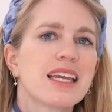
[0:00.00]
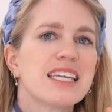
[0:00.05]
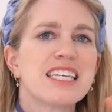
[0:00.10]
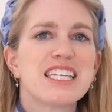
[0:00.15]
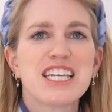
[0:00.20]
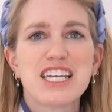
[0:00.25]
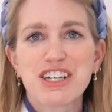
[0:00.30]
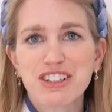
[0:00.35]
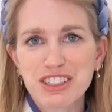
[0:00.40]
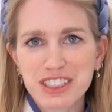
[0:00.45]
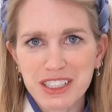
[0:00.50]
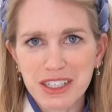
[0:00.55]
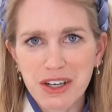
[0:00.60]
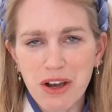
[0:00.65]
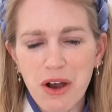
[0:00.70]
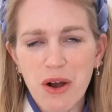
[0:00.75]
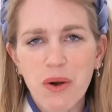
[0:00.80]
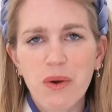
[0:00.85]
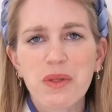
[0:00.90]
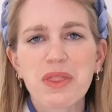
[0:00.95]
years
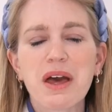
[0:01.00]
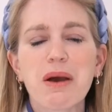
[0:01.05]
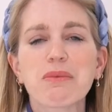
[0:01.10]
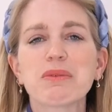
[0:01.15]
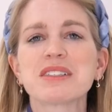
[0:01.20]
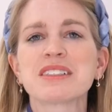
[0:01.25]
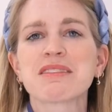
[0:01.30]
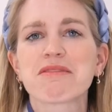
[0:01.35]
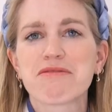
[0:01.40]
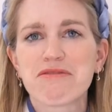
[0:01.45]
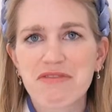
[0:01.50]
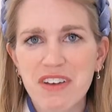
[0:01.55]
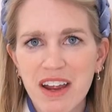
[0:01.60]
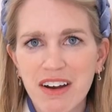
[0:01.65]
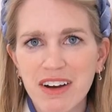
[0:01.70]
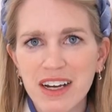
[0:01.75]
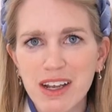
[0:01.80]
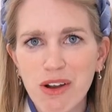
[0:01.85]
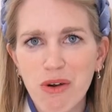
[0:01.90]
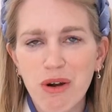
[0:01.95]
ago that was
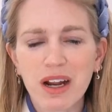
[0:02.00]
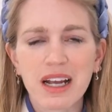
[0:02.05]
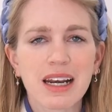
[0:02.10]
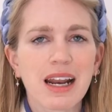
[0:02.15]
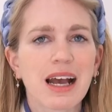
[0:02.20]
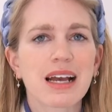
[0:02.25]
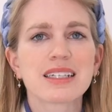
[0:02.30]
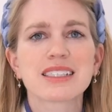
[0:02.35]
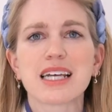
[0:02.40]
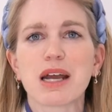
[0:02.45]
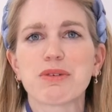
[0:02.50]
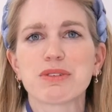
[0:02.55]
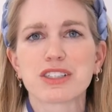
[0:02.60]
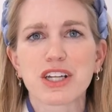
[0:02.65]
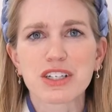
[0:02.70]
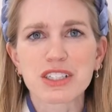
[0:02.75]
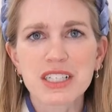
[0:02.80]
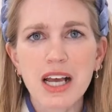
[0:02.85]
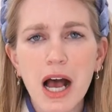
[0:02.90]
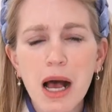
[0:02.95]
very organized. I was
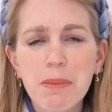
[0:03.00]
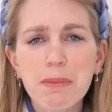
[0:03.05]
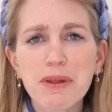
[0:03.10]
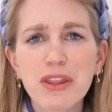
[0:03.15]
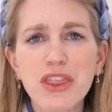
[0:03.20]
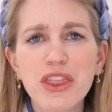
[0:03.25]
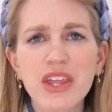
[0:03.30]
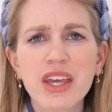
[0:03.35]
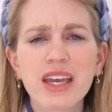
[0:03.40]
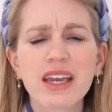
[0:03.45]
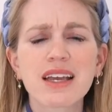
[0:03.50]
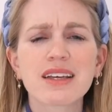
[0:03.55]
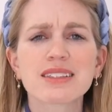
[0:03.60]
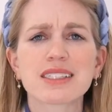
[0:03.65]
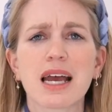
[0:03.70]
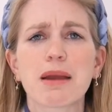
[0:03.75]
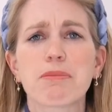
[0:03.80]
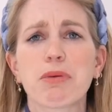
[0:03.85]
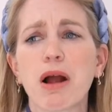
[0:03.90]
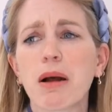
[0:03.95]
on top of things.
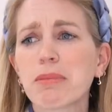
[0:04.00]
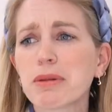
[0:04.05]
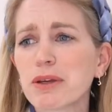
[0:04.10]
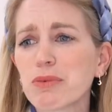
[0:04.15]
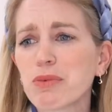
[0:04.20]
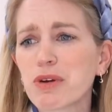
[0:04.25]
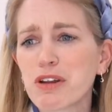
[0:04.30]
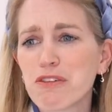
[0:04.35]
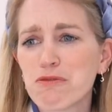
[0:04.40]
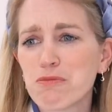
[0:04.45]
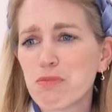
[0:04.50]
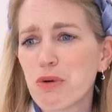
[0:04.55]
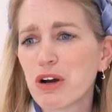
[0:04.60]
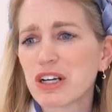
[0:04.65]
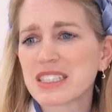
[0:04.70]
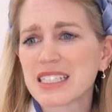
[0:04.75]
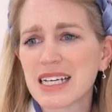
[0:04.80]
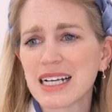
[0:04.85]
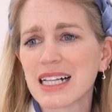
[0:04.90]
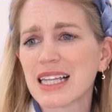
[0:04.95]
I probably would have
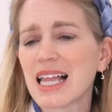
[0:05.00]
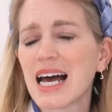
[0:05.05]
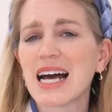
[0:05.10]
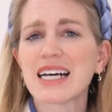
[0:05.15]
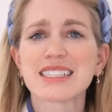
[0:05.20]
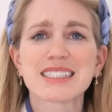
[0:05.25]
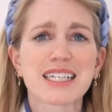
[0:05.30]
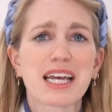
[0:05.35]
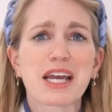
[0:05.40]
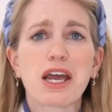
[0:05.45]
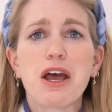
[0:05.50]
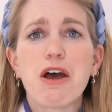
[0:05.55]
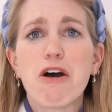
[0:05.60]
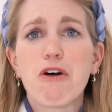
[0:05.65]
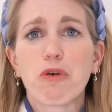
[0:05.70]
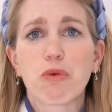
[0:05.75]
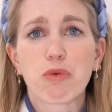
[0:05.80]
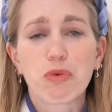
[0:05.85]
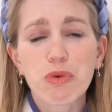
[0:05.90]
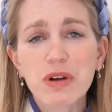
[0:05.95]
booked a class like
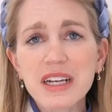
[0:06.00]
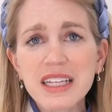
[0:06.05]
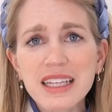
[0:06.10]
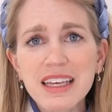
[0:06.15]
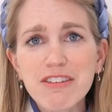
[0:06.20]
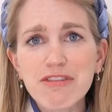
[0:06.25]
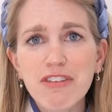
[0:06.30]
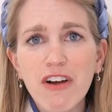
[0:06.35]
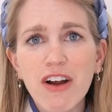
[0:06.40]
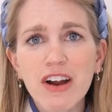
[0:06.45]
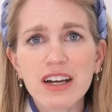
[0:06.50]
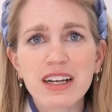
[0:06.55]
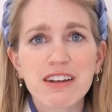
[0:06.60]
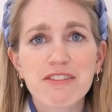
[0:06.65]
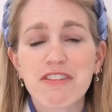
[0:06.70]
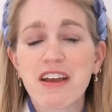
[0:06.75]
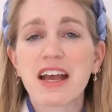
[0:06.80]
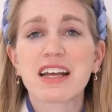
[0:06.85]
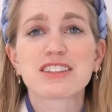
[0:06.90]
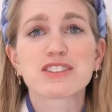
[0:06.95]
really far in
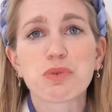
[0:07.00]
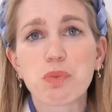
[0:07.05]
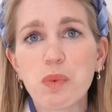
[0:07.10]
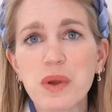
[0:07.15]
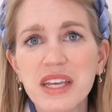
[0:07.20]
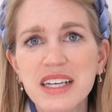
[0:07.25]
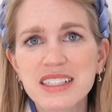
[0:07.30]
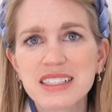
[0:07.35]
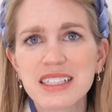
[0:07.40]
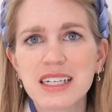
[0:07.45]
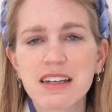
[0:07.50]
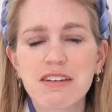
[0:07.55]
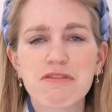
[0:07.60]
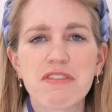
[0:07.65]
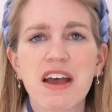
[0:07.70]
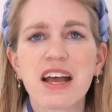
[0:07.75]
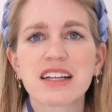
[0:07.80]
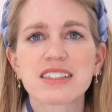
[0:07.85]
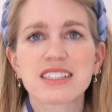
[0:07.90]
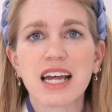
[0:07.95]
advance, weeks in
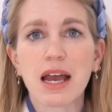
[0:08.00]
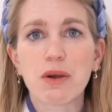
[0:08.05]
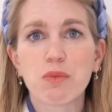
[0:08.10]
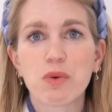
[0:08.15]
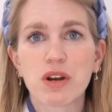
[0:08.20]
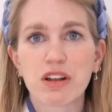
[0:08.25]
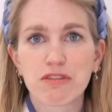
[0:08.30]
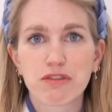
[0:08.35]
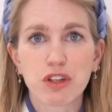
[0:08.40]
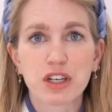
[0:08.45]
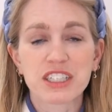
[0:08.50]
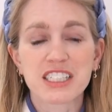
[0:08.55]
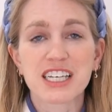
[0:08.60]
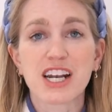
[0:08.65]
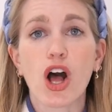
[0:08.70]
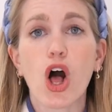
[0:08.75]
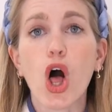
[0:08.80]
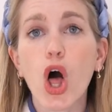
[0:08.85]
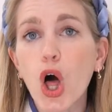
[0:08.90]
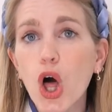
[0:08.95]
advance. I would have looked
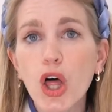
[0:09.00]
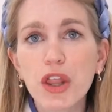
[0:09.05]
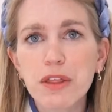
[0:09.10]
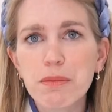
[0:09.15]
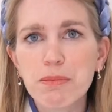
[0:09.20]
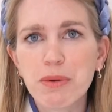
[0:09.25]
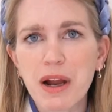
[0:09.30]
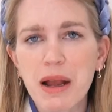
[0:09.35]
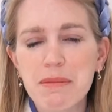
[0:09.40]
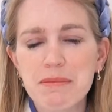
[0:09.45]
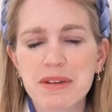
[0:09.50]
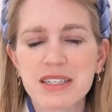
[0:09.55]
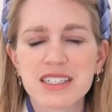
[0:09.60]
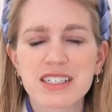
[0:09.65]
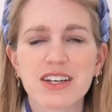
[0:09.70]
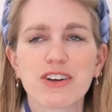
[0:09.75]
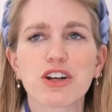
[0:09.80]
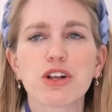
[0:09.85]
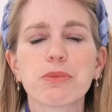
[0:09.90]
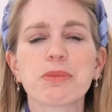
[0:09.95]
at all the prep
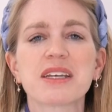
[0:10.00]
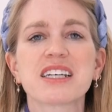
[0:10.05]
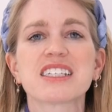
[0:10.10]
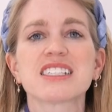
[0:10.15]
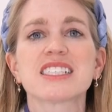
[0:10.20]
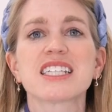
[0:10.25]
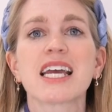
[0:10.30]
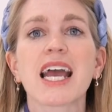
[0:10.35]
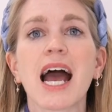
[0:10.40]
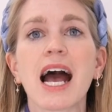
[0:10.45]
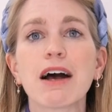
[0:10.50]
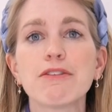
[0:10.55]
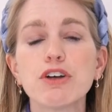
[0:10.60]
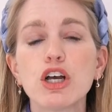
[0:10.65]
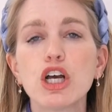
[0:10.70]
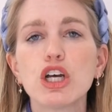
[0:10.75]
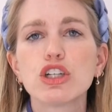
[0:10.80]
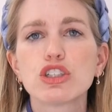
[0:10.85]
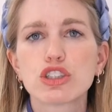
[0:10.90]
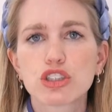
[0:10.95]
material because they
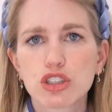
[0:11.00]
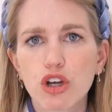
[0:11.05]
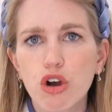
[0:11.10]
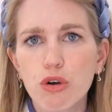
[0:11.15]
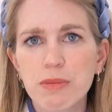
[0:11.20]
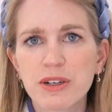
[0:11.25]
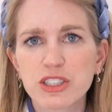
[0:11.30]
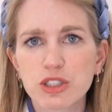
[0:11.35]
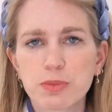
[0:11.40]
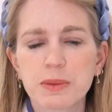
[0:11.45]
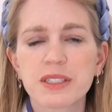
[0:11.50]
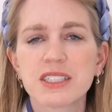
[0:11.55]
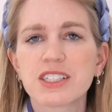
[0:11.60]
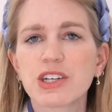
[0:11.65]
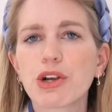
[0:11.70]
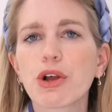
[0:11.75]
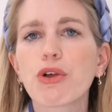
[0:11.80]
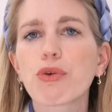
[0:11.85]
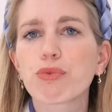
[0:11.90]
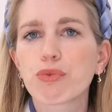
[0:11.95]
have so much
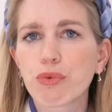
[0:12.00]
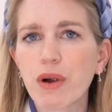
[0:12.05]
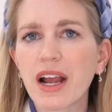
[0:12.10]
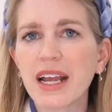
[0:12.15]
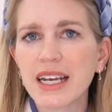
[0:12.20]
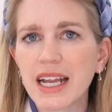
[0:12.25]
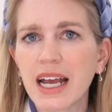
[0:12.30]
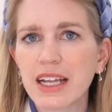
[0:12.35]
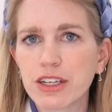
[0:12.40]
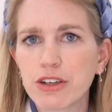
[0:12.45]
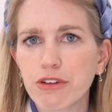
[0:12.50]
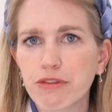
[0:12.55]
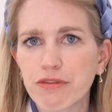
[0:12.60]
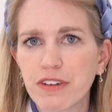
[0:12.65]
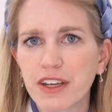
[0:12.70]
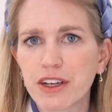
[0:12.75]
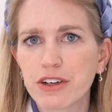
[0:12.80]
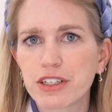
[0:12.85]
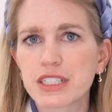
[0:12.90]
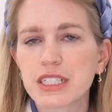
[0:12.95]
material right at your
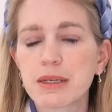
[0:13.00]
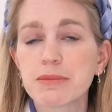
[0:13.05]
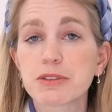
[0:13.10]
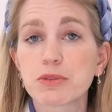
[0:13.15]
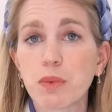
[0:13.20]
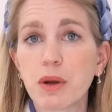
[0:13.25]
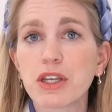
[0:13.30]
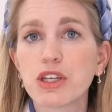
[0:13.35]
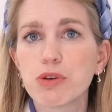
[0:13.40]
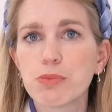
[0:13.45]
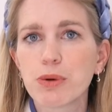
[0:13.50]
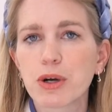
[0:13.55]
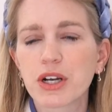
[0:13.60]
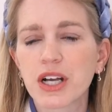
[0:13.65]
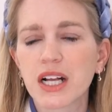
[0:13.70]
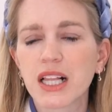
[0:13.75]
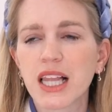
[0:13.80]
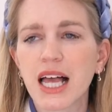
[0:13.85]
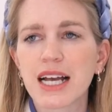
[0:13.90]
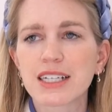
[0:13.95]
fingertips when you book
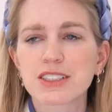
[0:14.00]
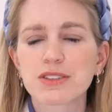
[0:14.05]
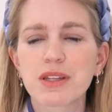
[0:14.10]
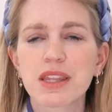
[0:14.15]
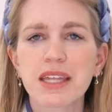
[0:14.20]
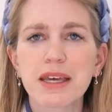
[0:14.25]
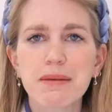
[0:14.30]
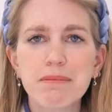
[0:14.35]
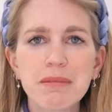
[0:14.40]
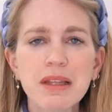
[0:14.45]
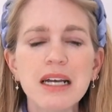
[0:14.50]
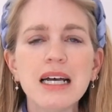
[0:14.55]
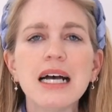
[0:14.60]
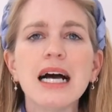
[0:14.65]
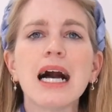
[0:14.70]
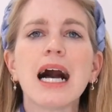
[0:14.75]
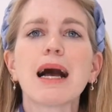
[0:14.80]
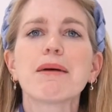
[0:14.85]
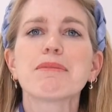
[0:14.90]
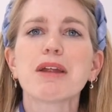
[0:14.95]
a class with them.
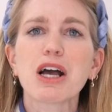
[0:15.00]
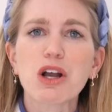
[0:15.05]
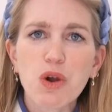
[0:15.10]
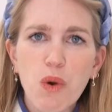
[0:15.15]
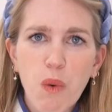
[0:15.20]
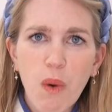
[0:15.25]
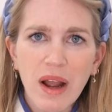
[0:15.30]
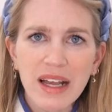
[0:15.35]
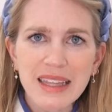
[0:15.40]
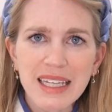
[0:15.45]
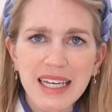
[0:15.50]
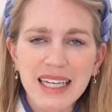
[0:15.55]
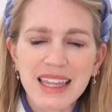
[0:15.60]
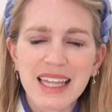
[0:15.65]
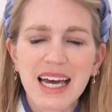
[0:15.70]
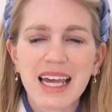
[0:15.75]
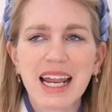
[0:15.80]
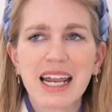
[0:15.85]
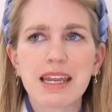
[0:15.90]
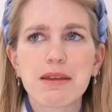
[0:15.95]
I'm not quite like
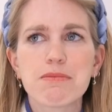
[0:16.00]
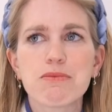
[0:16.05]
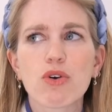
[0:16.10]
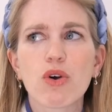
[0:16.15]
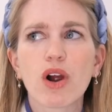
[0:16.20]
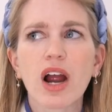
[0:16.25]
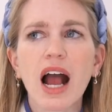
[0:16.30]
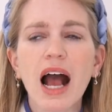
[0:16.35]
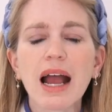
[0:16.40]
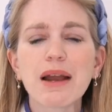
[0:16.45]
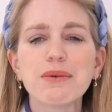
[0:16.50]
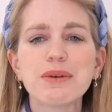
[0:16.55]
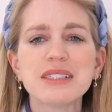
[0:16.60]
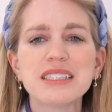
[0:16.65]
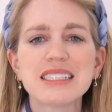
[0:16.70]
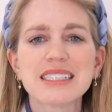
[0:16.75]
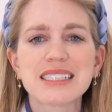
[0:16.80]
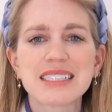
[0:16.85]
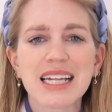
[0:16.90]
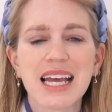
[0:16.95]
that anymore. I
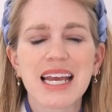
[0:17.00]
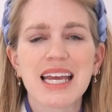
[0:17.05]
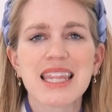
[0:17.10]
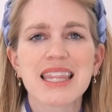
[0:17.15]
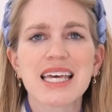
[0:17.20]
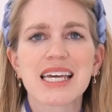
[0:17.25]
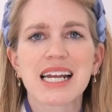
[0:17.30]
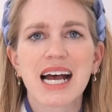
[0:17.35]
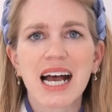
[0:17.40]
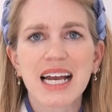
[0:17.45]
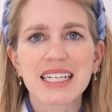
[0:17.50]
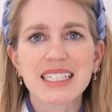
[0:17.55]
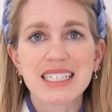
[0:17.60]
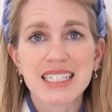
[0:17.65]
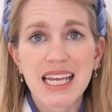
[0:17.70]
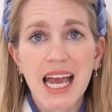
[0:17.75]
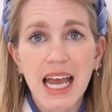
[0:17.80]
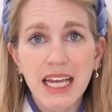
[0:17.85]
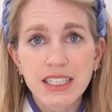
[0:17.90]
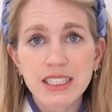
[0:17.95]
would say that I
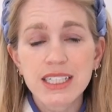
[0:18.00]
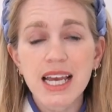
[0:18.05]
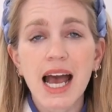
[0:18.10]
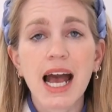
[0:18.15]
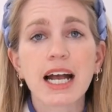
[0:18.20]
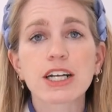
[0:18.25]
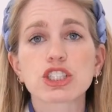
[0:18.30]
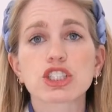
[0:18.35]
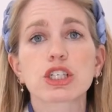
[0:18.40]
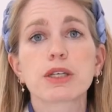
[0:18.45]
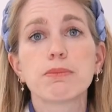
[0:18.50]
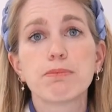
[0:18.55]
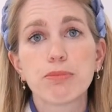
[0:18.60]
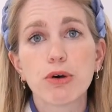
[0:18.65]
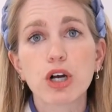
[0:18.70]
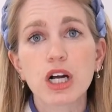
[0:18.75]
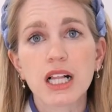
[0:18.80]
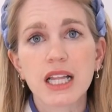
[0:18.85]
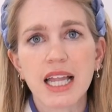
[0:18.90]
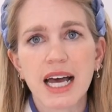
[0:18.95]
tend to actually
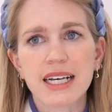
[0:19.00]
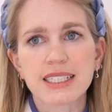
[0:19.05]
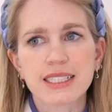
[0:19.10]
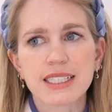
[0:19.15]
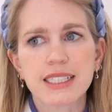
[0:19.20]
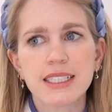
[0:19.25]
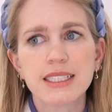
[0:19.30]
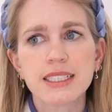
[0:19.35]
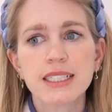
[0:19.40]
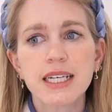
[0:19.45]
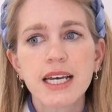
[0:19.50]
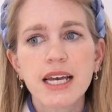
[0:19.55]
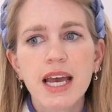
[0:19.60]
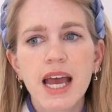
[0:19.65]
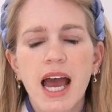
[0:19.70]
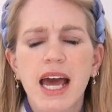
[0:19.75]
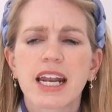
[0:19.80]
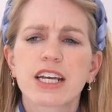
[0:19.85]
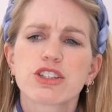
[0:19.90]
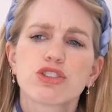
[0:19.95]
book classes
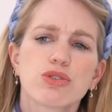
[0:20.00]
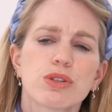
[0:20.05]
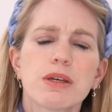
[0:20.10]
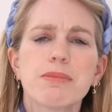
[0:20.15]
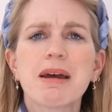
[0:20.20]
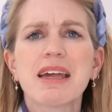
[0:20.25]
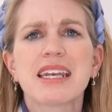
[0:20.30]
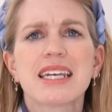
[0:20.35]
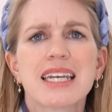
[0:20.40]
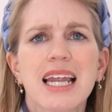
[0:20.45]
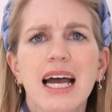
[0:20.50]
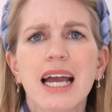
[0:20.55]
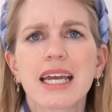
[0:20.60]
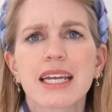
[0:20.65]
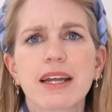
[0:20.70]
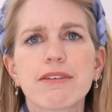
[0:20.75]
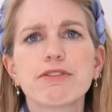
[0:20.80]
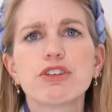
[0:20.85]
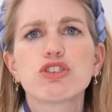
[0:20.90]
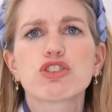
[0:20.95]
and I do them at
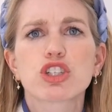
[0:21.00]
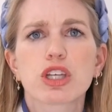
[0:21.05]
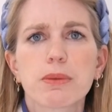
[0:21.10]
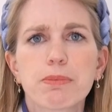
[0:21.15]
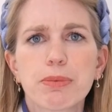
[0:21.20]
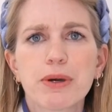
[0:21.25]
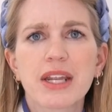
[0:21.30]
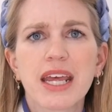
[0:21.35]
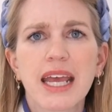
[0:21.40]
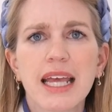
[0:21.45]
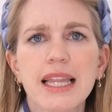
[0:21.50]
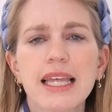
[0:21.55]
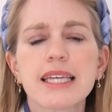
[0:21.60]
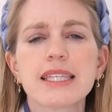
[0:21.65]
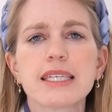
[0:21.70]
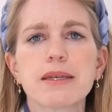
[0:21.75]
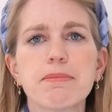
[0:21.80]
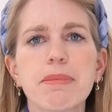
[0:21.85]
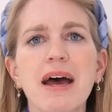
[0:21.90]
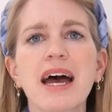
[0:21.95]
night. I've usually put
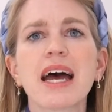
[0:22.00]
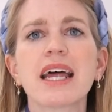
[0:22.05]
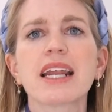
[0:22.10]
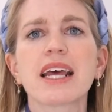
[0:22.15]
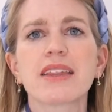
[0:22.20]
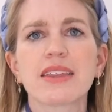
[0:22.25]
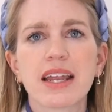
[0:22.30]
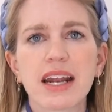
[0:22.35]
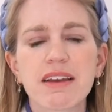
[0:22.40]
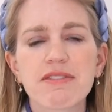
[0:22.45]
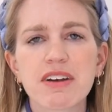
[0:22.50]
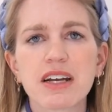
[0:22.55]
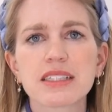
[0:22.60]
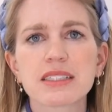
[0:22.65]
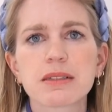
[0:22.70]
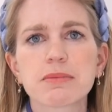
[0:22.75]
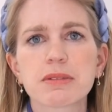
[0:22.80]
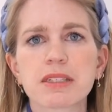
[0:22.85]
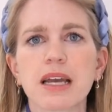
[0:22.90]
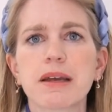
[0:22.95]
Ailey to bed and then I've got
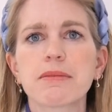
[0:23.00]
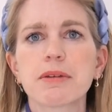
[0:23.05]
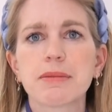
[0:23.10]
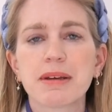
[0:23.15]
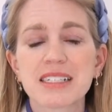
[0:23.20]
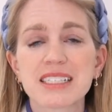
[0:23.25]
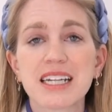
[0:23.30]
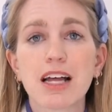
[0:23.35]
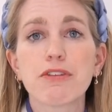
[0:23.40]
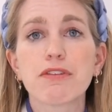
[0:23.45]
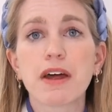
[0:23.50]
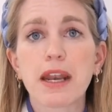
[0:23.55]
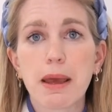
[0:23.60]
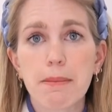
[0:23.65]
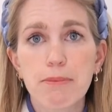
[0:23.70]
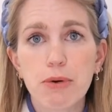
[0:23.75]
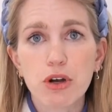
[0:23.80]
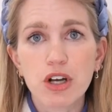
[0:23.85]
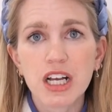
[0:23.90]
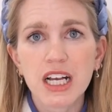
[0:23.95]
some time to myself and
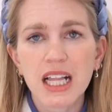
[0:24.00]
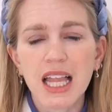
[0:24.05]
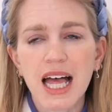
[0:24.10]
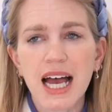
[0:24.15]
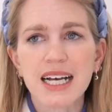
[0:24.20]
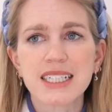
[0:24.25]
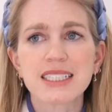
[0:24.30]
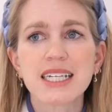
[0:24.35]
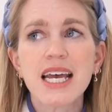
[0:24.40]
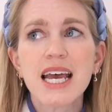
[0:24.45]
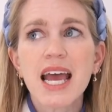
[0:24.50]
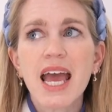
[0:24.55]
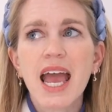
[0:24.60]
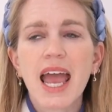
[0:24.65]
I book a class